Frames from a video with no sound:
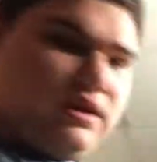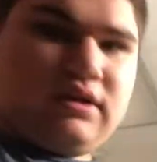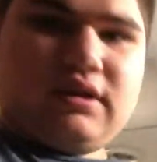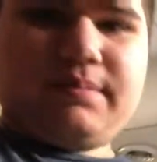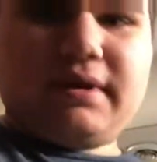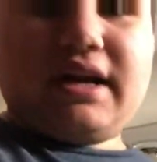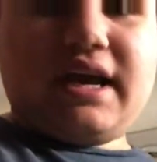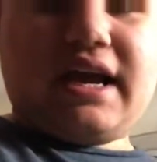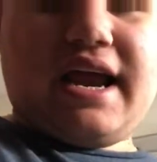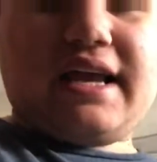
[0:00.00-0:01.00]
This plant I
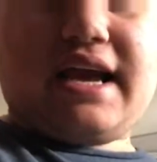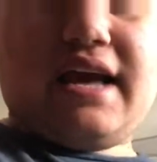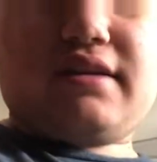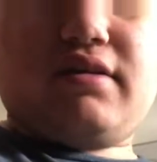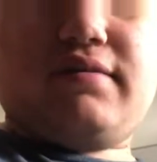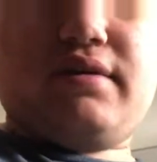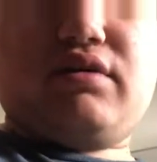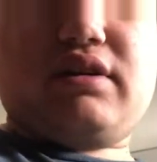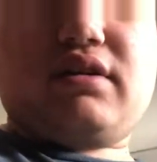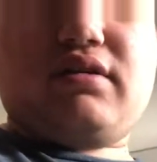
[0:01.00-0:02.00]
got at Costco a few
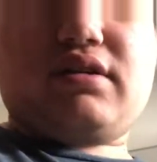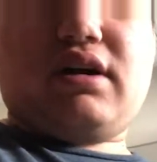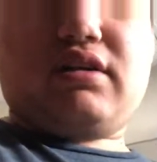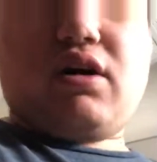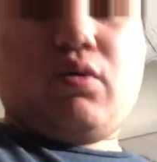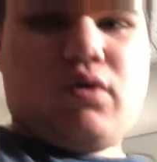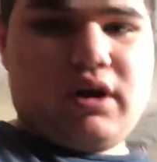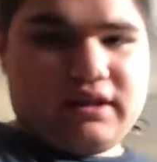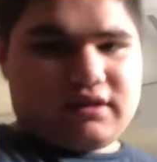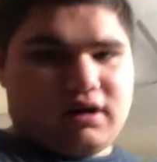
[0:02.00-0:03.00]
weeks ago is called Hawar-
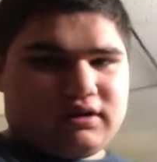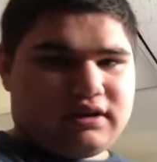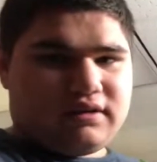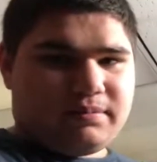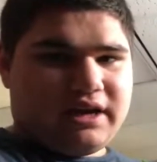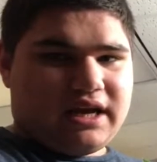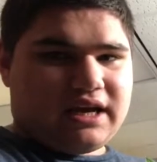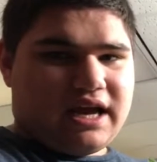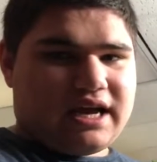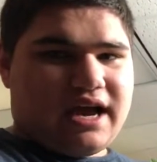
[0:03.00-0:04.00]
this plant I
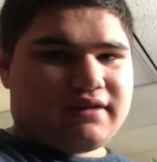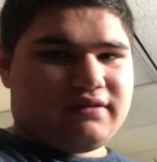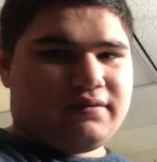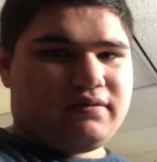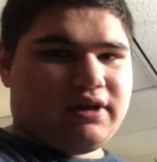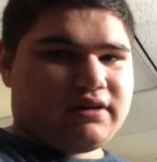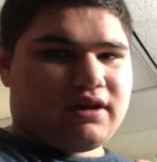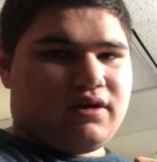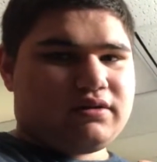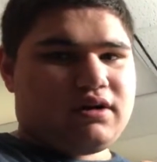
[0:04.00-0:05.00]
got at Costco a few weeks
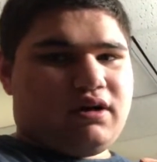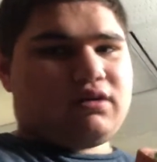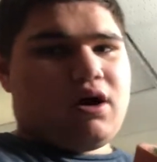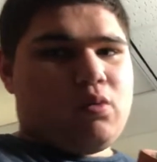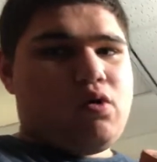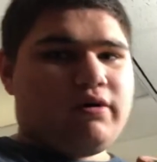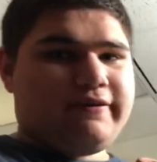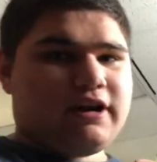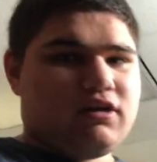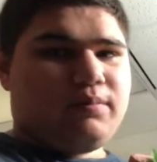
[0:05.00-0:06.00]
ago is called
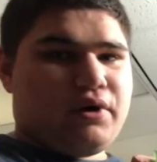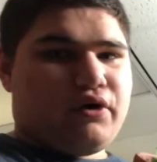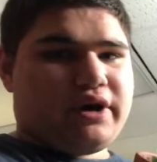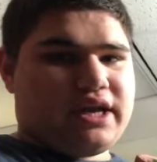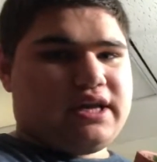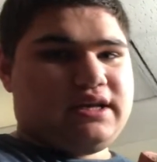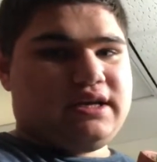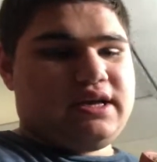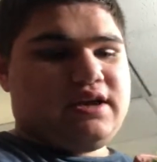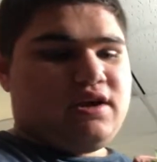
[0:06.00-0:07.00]
Haworthia cooperi,
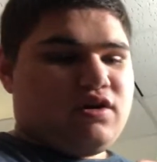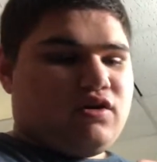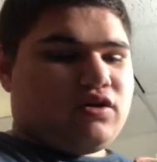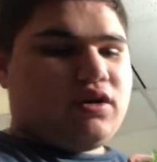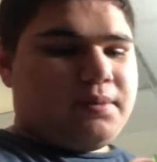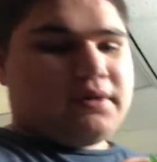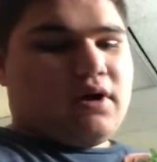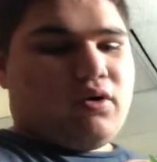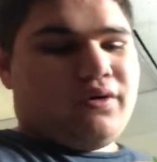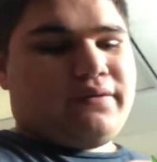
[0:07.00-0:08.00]
or Cooper's
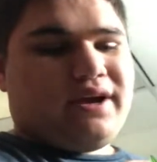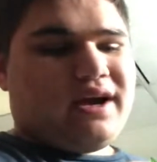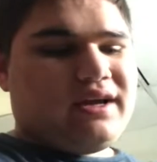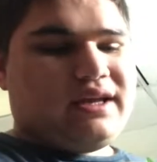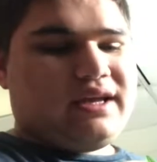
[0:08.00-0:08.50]
Haworthia.